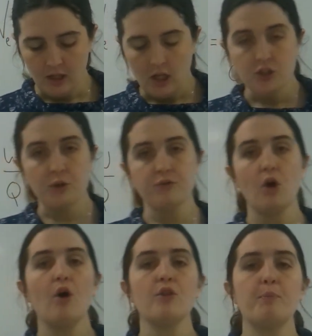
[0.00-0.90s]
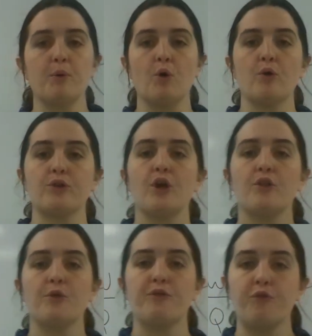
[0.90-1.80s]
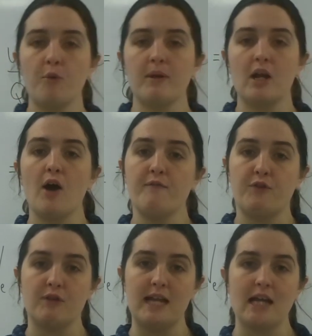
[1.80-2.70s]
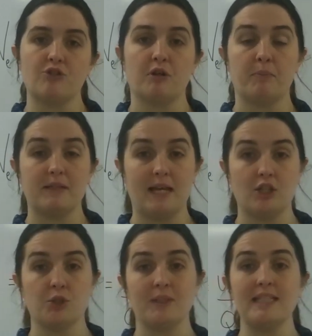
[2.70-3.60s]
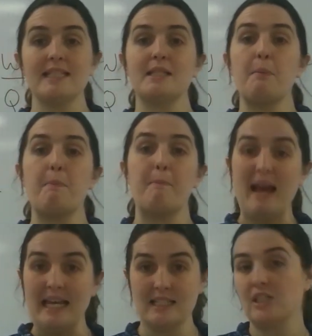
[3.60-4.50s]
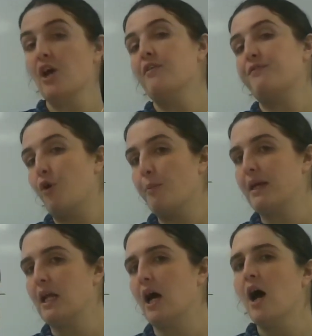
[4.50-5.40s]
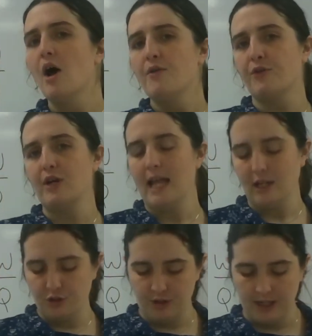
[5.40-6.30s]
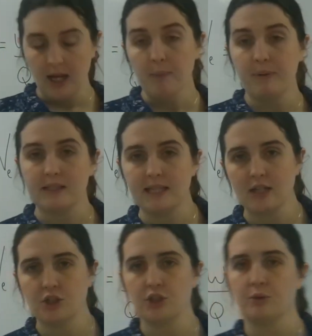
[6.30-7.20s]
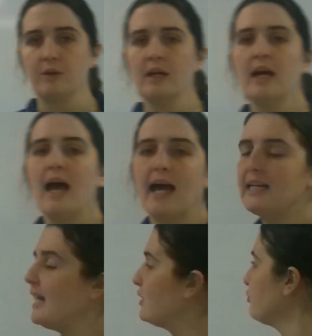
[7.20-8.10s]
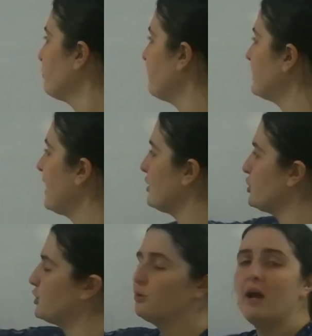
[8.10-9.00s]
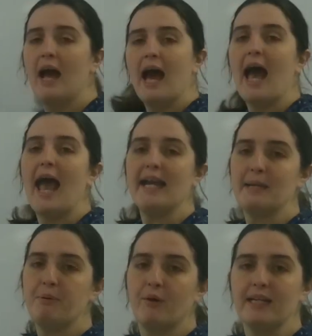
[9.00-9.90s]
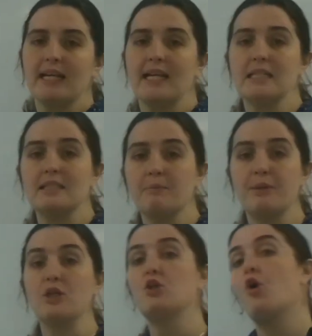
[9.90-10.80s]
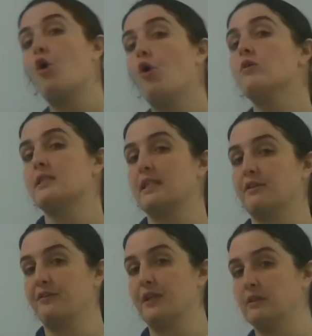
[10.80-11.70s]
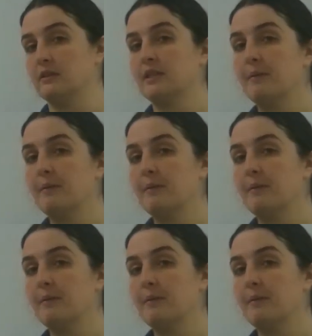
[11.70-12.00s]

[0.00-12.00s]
So I've got on the board the formula for electric potential, and this is the base formula for electric potential. An electric potential at any point in something causing the field